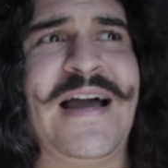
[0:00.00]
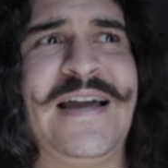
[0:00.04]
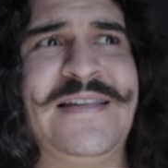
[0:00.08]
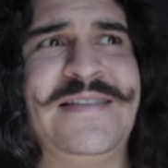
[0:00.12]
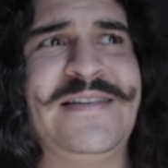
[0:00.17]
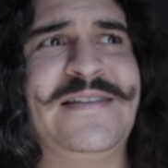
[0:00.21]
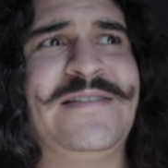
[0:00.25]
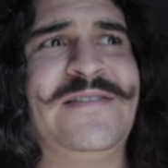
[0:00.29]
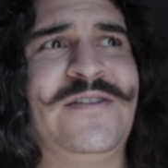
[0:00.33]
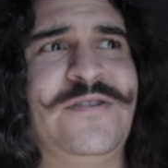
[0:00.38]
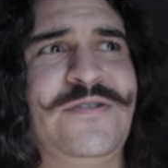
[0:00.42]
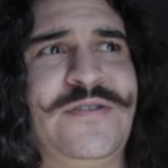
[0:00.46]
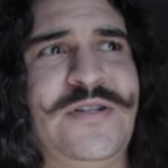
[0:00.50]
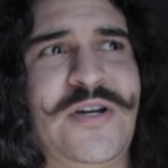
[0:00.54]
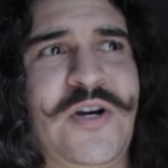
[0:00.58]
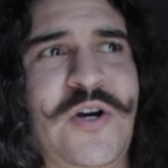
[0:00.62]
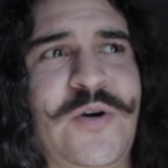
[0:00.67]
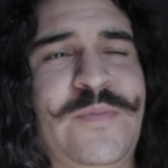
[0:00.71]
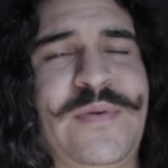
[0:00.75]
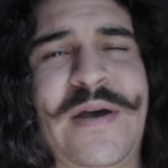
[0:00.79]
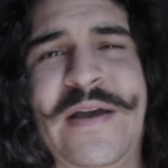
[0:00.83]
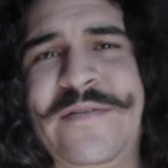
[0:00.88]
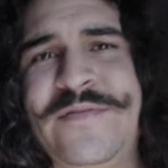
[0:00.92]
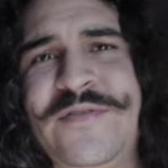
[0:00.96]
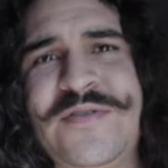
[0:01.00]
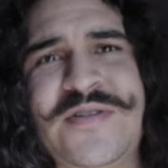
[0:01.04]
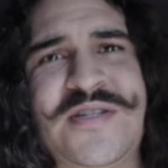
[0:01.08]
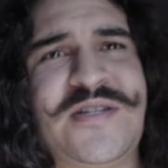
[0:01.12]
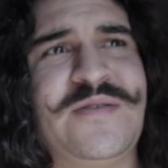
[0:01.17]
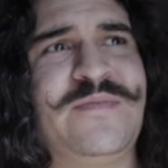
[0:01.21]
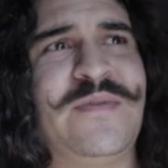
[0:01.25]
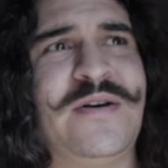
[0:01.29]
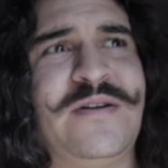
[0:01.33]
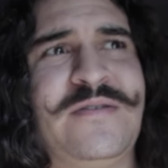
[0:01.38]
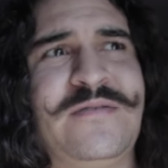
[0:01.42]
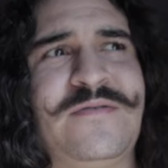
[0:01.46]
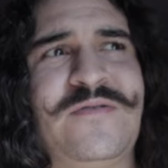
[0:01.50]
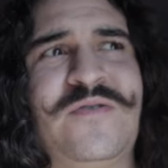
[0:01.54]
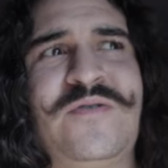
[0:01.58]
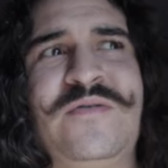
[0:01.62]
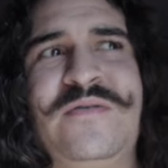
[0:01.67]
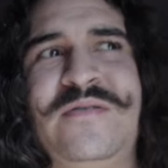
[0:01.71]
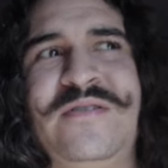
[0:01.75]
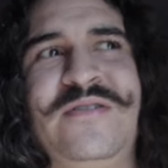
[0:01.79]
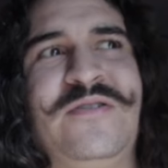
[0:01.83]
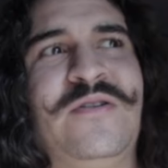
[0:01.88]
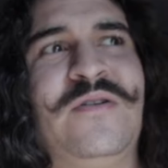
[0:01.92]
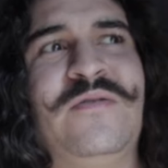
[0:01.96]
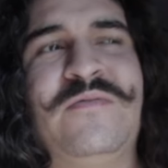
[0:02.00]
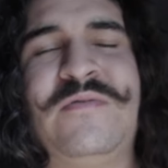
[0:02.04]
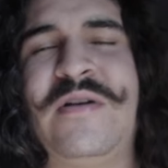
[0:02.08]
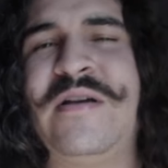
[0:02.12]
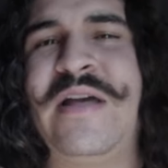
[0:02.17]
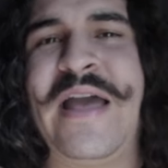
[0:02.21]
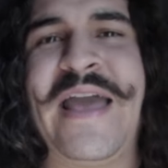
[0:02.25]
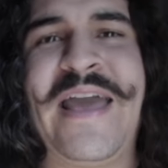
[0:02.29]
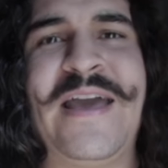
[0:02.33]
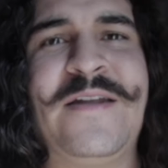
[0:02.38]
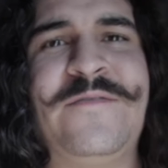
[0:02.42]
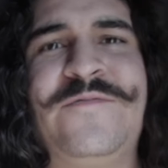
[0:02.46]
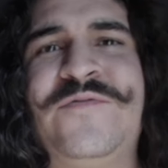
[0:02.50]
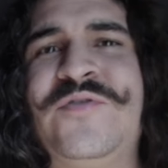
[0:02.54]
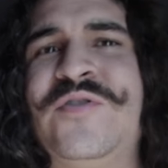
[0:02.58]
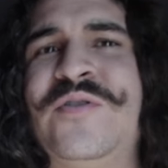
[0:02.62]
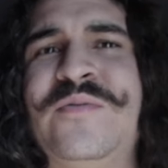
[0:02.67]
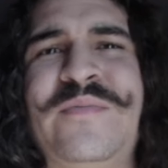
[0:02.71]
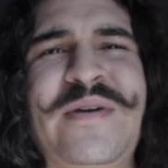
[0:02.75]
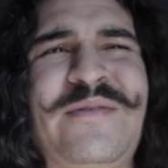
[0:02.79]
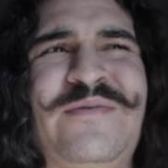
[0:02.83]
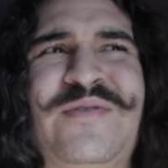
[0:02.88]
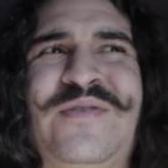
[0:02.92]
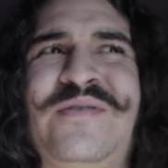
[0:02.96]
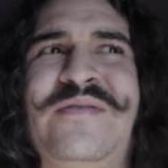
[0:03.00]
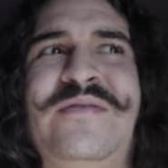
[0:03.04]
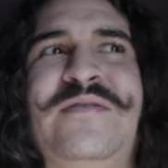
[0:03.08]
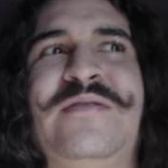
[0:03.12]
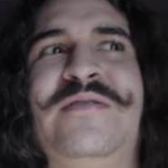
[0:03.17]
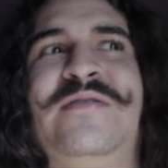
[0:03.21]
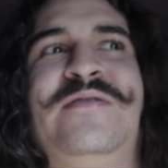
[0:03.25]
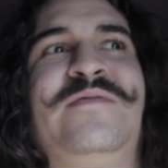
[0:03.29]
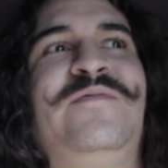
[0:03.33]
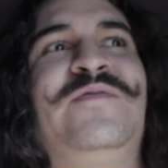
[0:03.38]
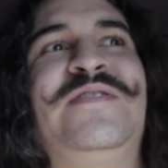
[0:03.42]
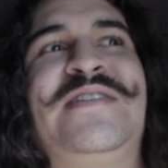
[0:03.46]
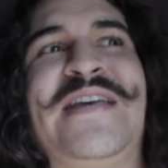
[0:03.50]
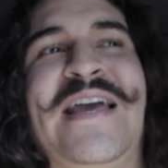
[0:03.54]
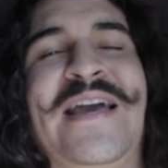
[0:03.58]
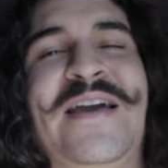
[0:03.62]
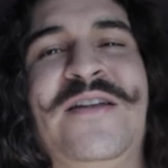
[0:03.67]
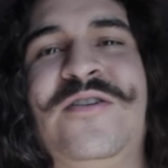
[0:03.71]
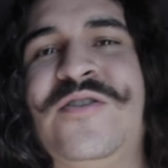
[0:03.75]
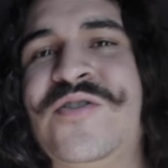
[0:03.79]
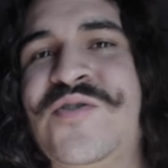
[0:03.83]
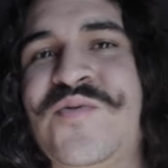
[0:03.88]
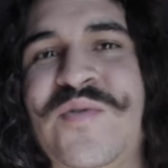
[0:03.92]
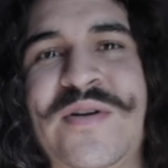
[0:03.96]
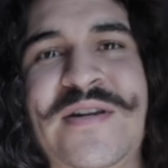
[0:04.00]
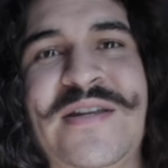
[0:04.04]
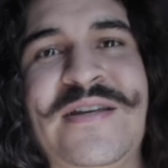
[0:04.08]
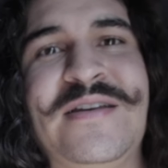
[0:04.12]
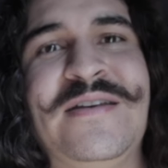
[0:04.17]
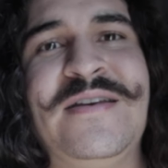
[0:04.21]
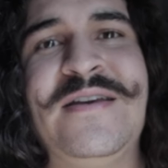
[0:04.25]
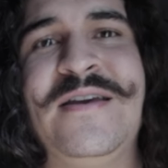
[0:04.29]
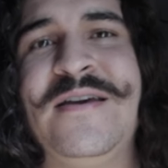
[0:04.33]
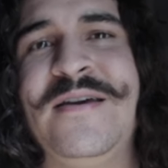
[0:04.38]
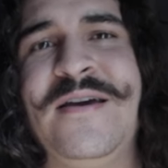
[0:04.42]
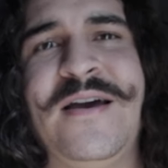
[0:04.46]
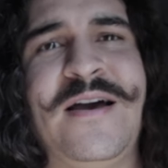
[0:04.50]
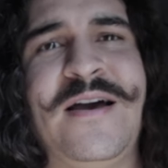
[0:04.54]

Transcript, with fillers: I think they're dope. I've used them on, you know, a handful, maybe 10 or 20